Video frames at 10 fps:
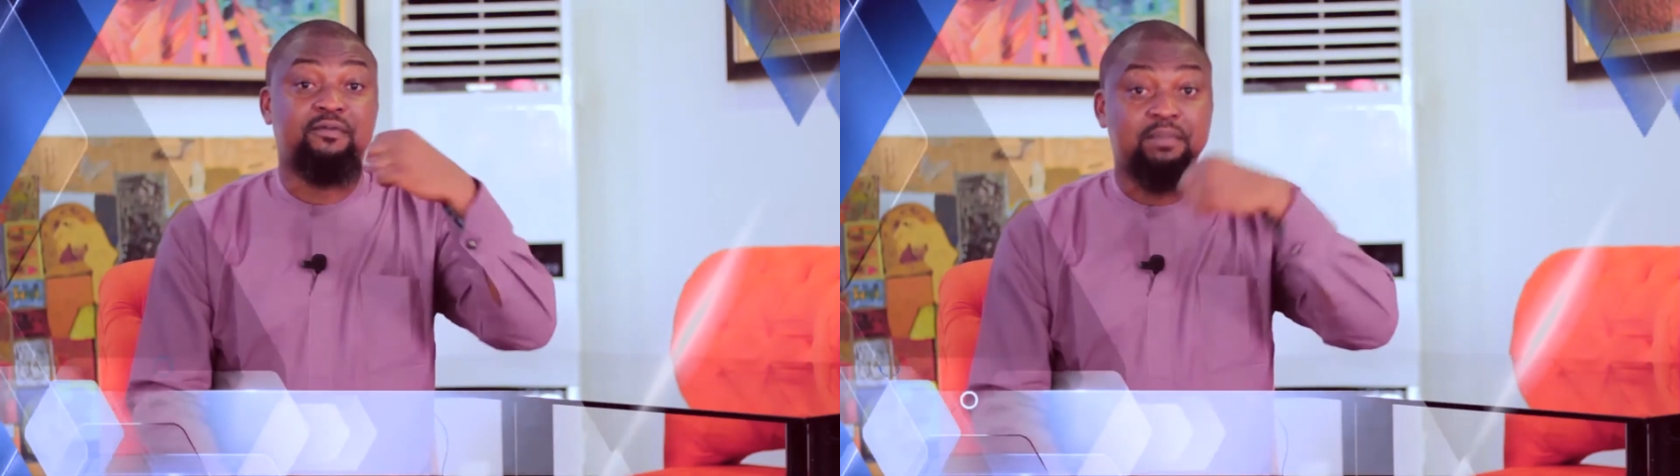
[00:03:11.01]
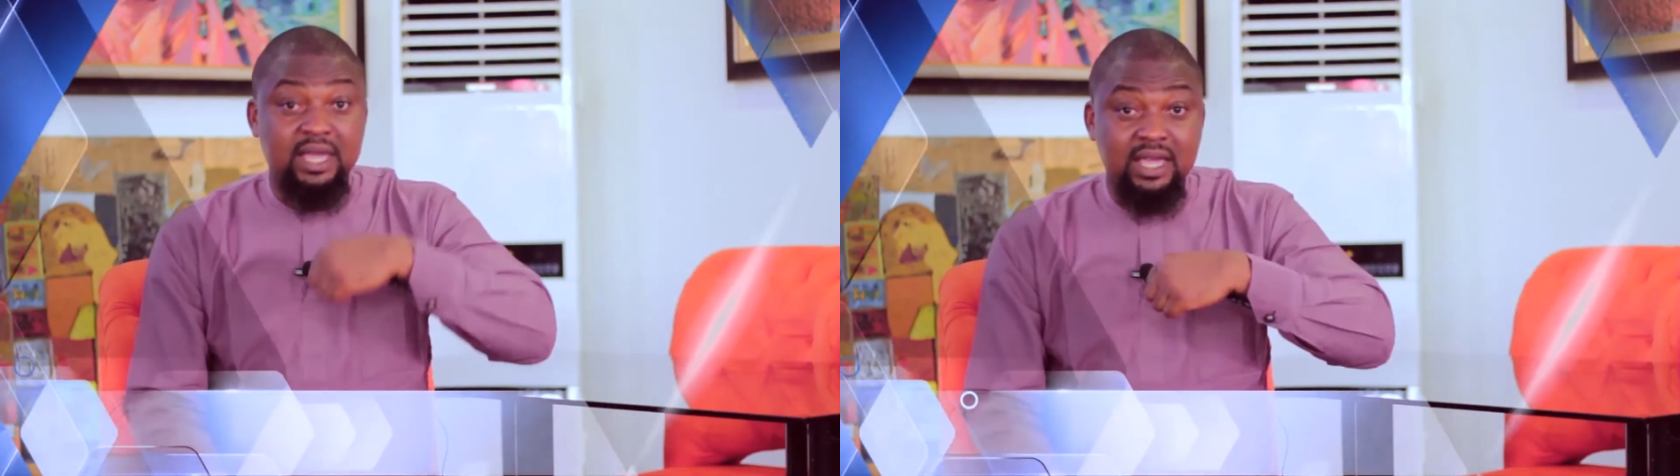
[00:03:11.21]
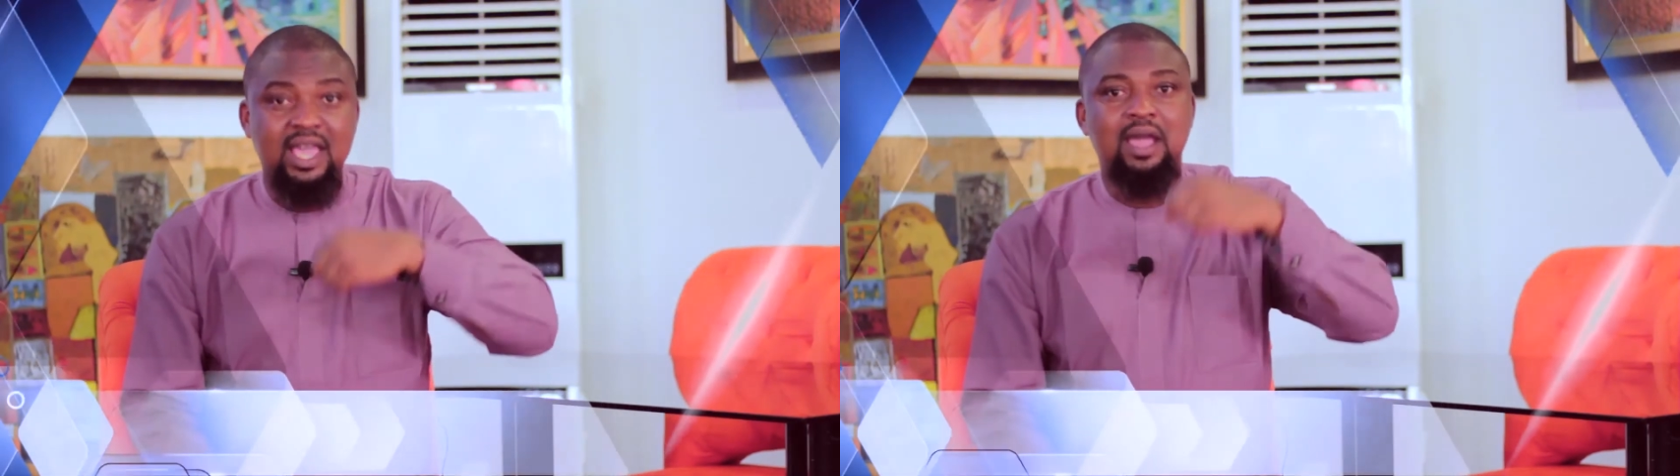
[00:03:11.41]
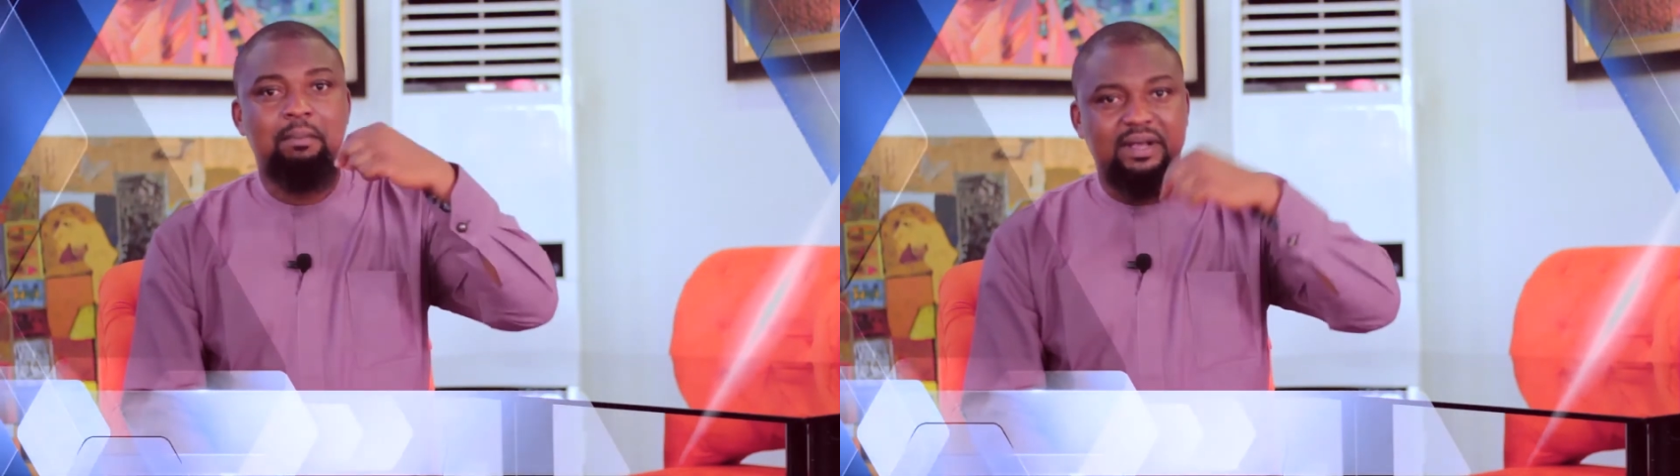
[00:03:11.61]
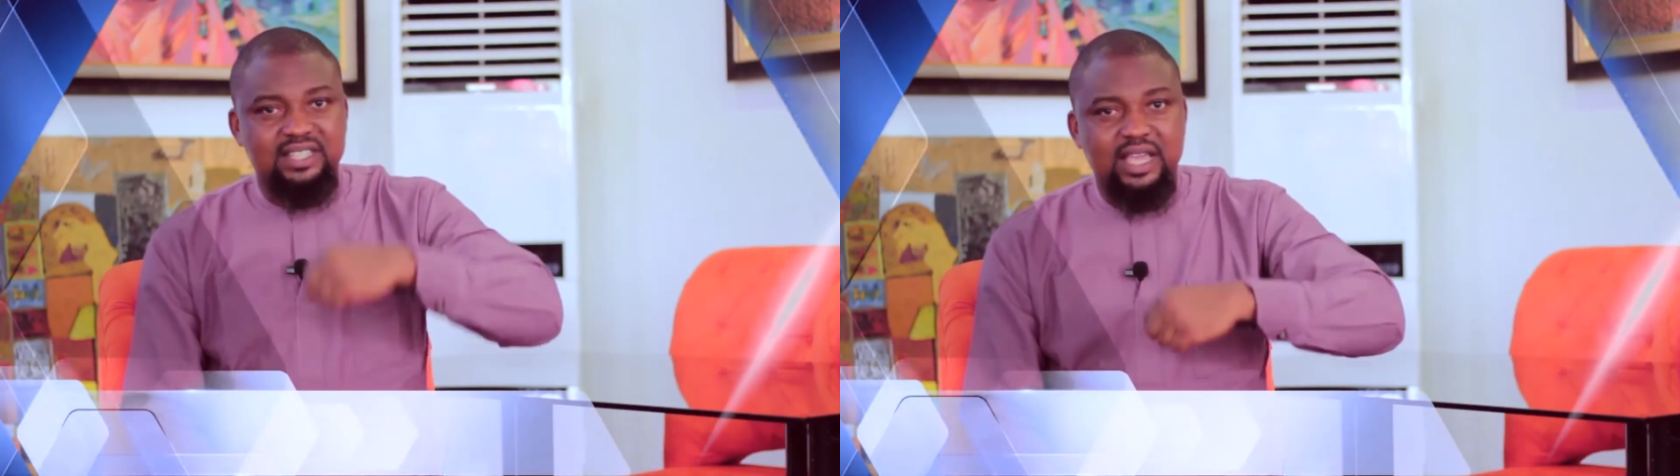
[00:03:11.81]
me,
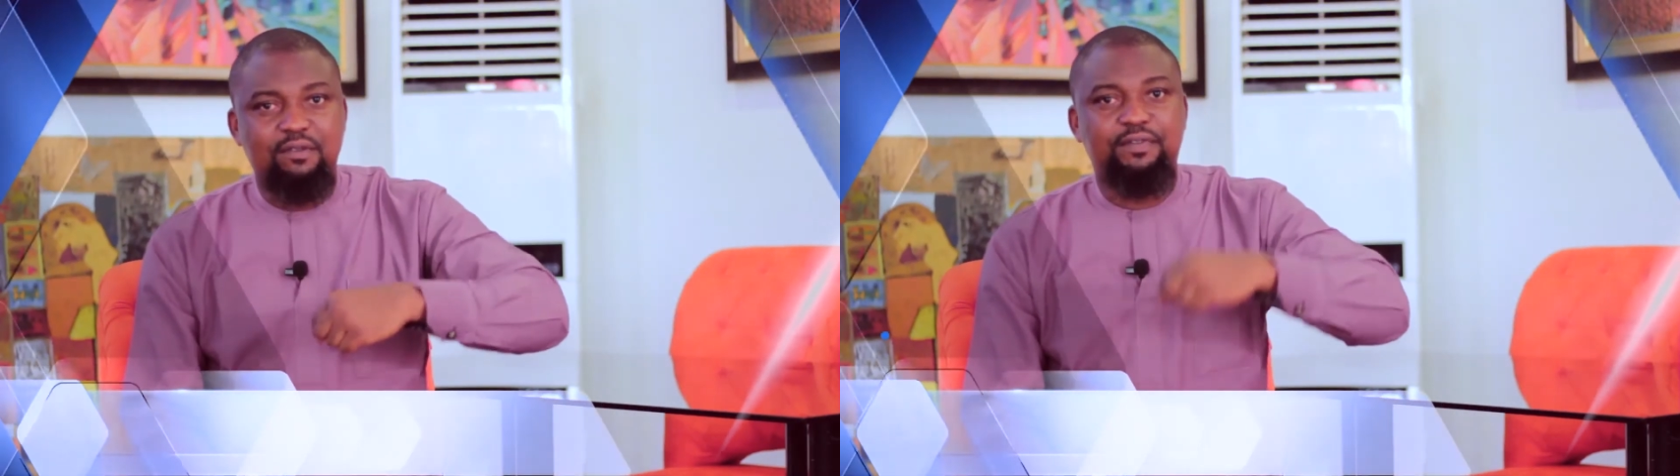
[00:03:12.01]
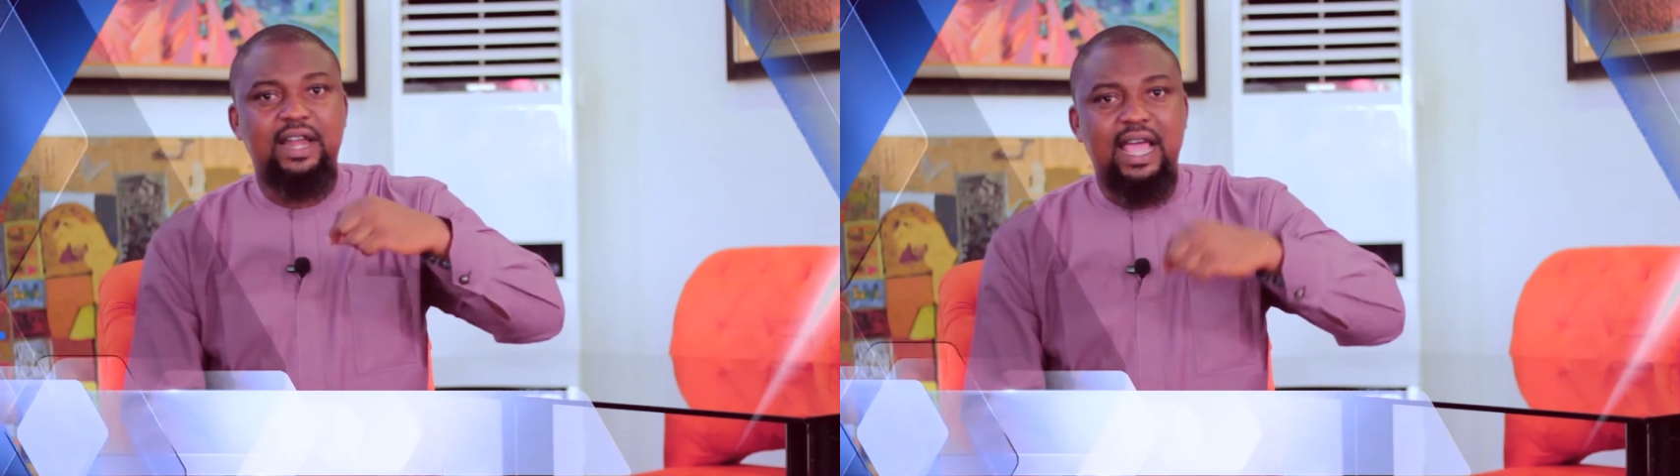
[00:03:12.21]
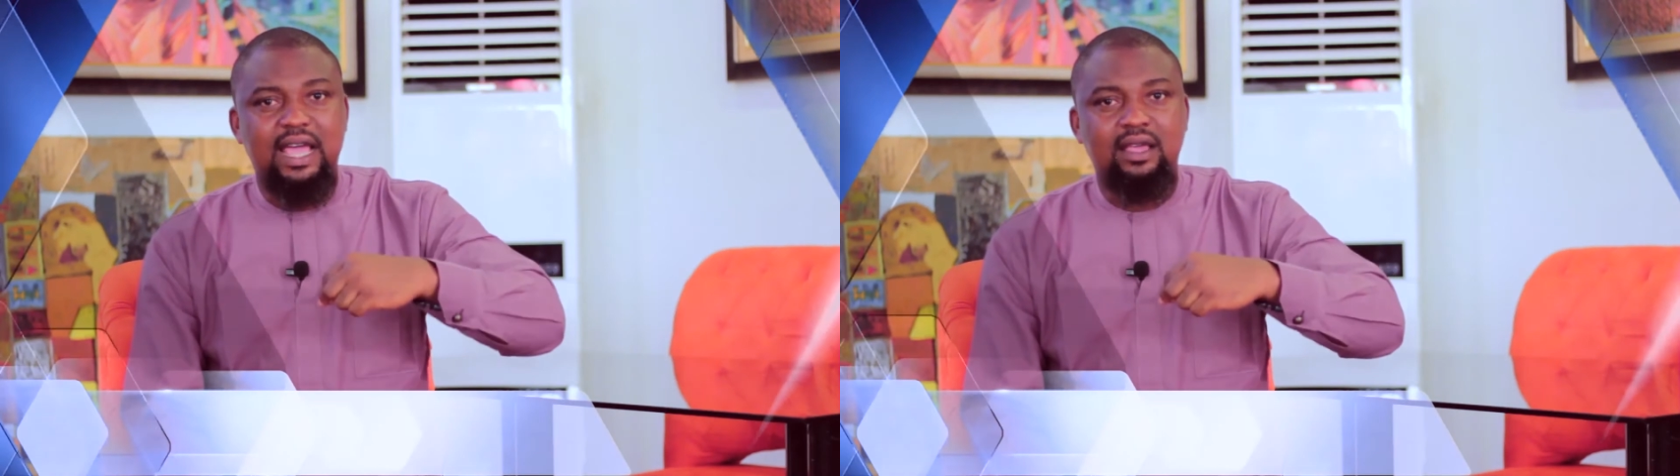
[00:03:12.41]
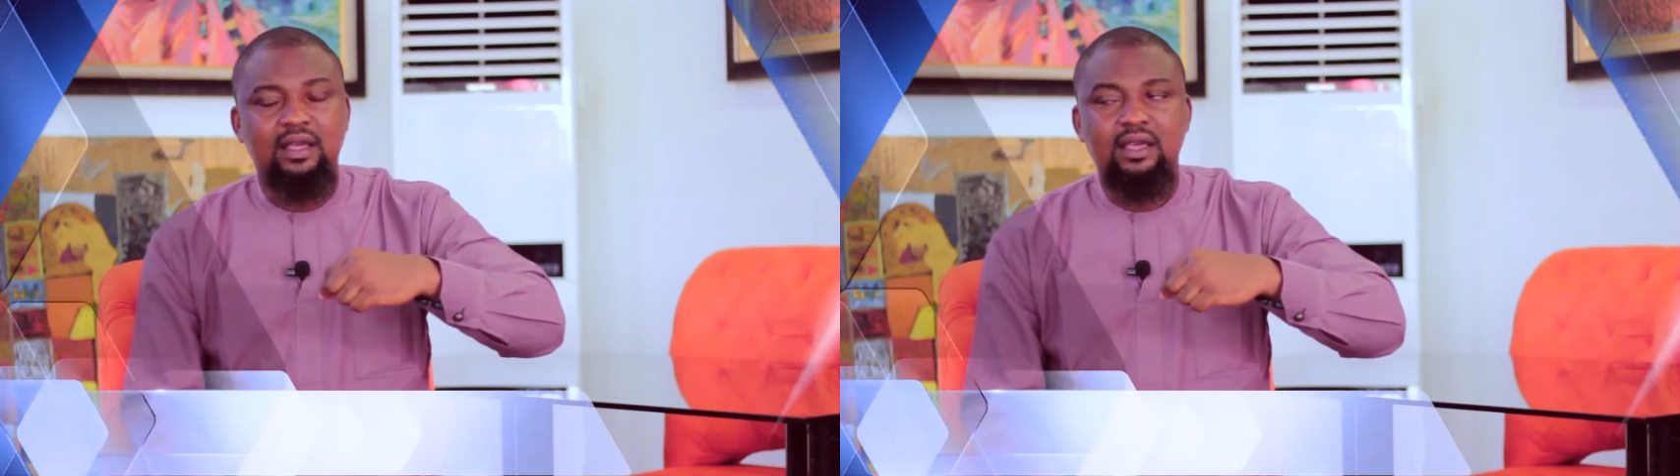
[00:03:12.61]
myself, and I,